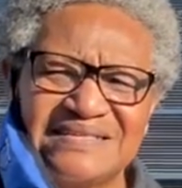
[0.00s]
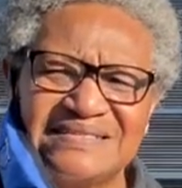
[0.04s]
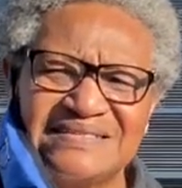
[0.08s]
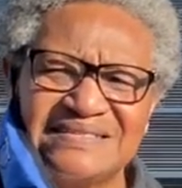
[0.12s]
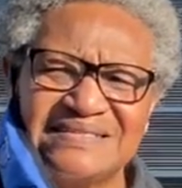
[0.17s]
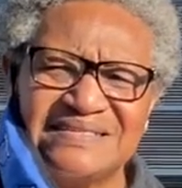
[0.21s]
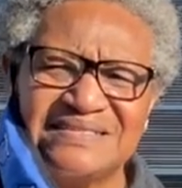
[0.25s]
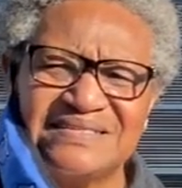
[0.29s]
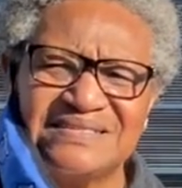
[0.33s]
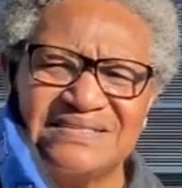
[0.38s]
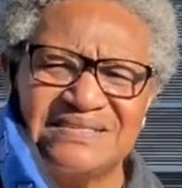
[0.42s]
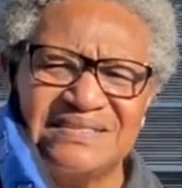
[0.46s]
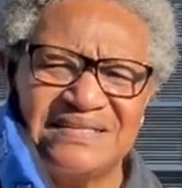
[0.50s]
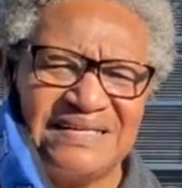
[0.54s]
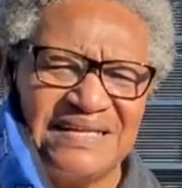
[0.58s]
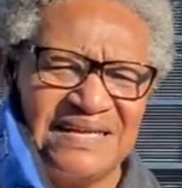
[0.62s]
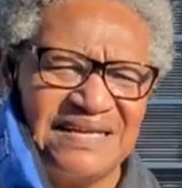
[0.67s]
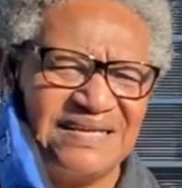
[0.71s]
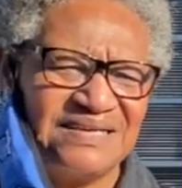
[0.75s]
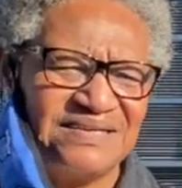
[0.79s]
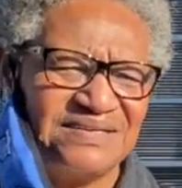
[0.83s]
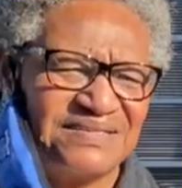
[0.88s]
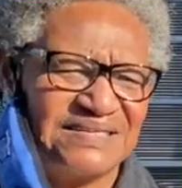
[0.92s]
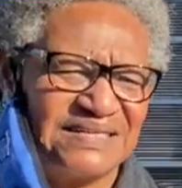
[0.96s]
Yes, Sister
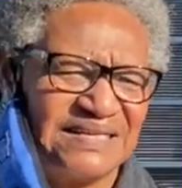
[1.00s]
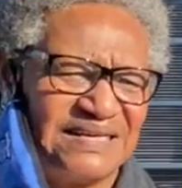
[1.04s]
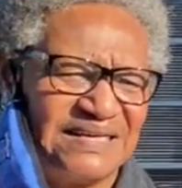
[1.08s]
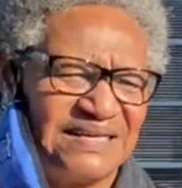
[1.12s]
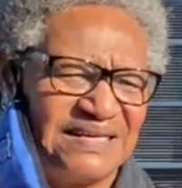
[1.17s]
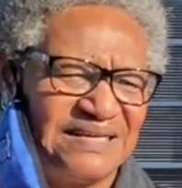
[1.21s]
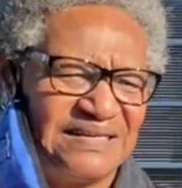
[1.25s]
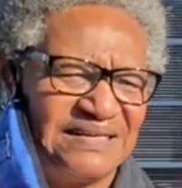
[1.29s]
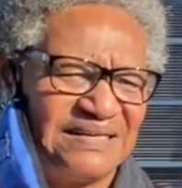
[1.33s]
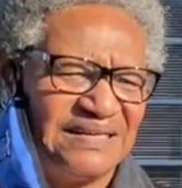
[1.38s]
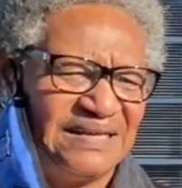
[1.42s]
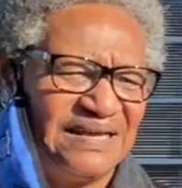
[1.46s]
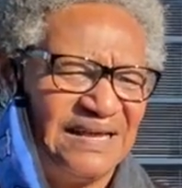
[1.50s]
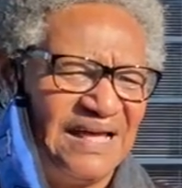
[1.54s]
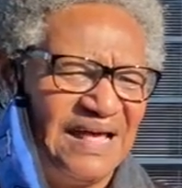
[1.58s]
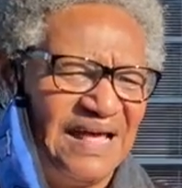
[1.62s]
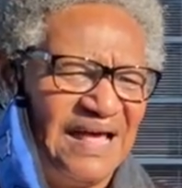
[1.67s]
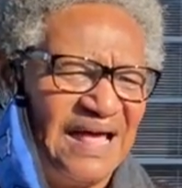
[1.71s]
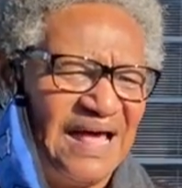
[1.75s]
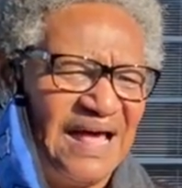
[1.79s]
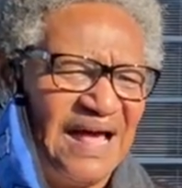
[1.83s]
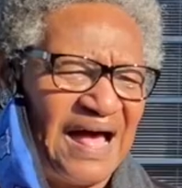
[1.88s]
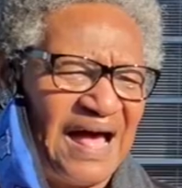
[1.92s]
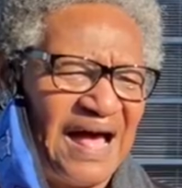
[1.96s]
Leonardine.
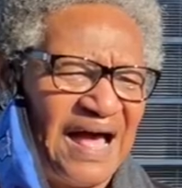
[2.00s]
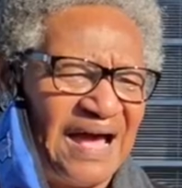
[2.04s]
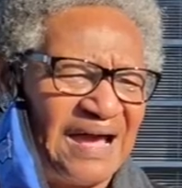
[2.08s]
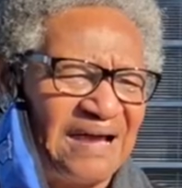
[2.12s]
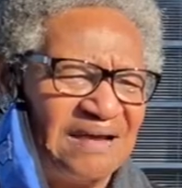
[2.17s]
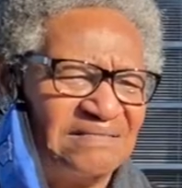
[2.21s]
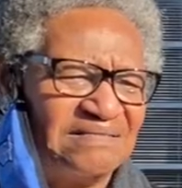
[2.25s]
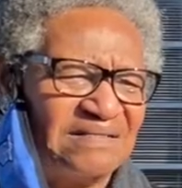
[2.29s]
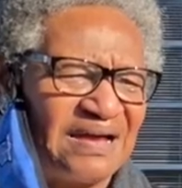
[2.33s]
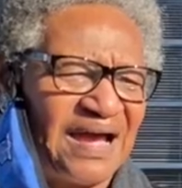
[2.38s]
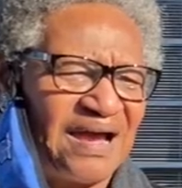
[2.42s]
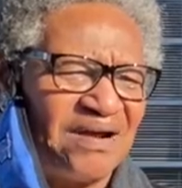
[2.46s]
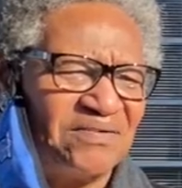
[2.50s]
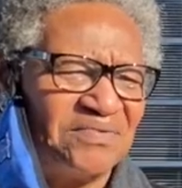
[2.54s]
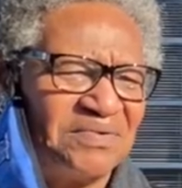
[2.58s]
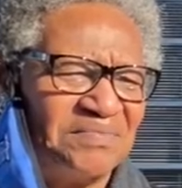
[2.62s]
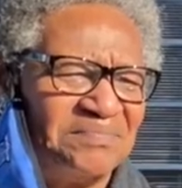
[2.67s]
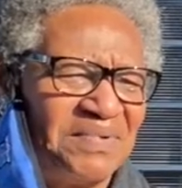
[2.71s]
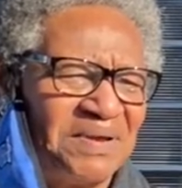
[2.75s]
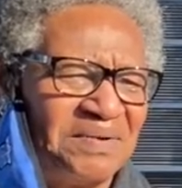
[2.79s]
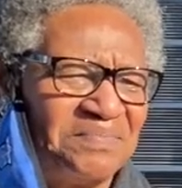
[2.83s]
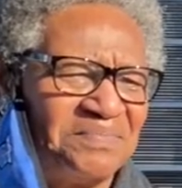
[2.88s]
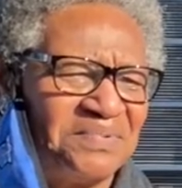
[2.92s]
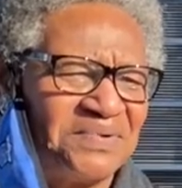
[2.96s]
I
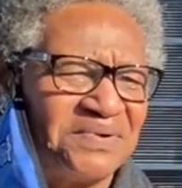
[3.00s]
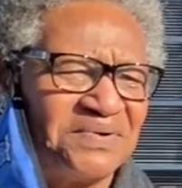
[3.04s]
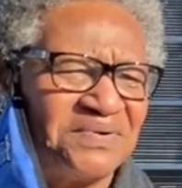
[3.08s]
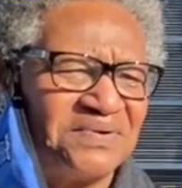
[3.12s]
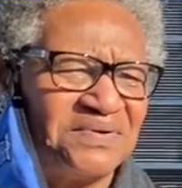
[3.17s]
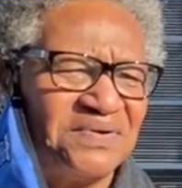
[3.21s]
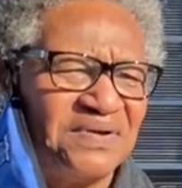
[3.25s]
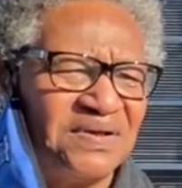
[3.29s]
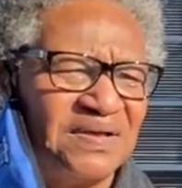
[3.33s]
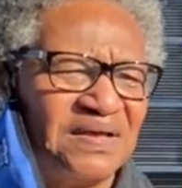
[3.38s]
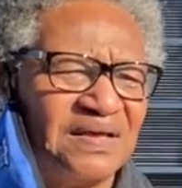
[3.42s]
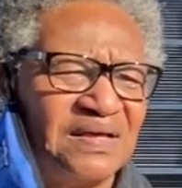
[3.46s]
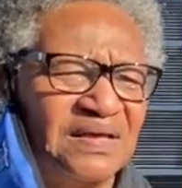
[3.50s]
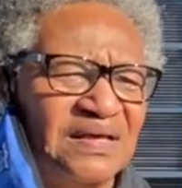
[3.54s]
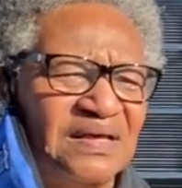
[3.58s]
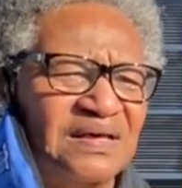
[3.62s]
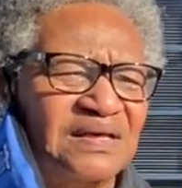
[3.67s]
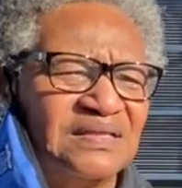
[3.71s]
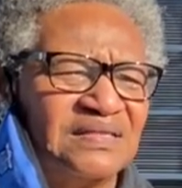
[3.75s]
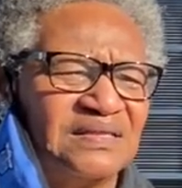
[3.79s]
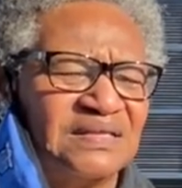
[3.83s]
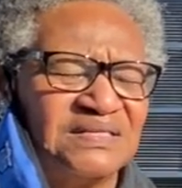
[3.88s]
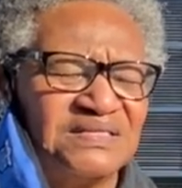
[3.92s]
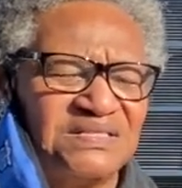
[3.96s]
remember
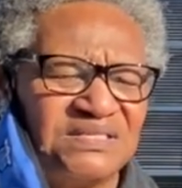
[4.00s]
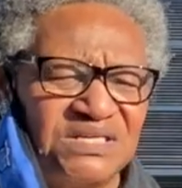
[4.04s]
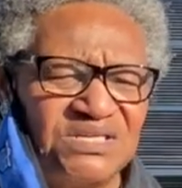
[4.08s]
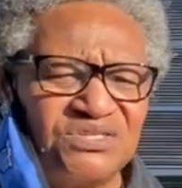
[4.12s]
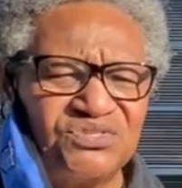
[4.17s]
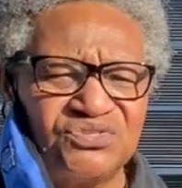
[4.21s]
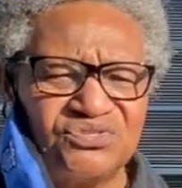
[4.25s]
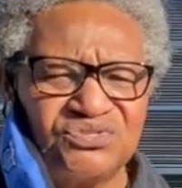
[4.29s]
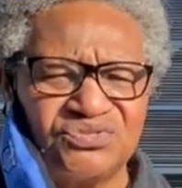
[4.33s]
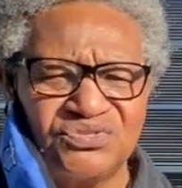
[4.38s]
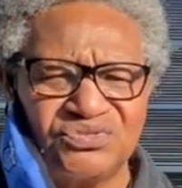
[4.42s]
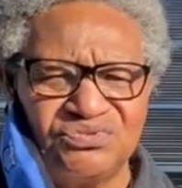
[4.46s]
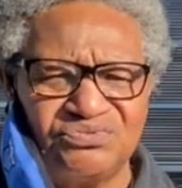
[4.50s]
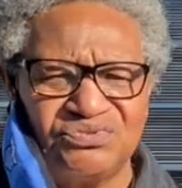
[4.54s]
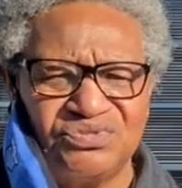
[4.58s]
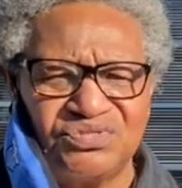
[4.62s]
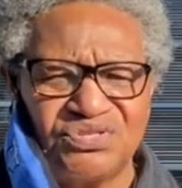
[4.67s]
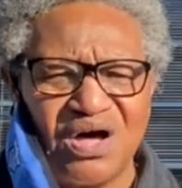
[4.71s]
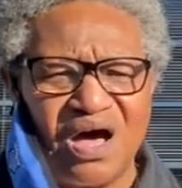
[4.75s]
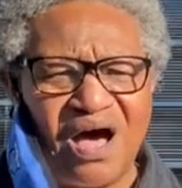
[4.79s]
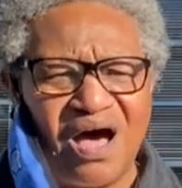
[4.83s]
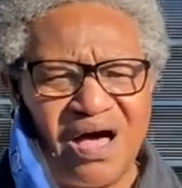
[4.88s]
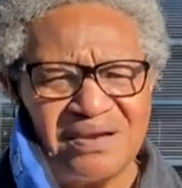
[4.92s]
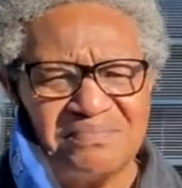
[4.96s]
the teachers who
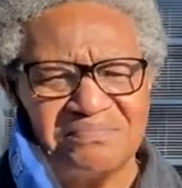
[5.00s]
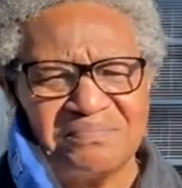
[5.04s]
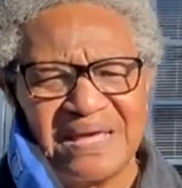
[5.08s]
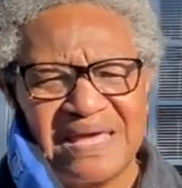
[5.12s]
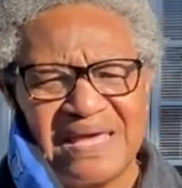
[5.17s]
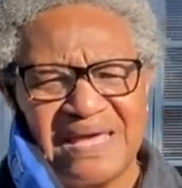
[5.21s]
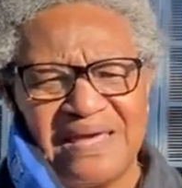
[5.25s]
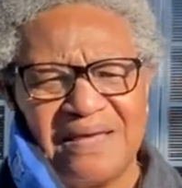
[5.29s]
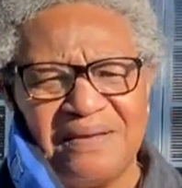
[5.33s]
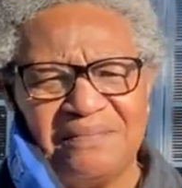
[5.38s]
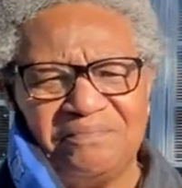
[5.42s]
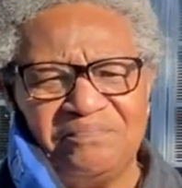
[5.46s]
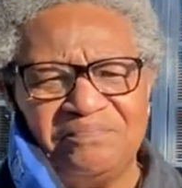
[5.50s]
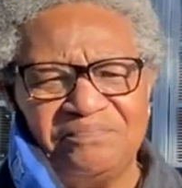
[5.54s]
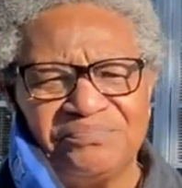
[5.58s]
taught me.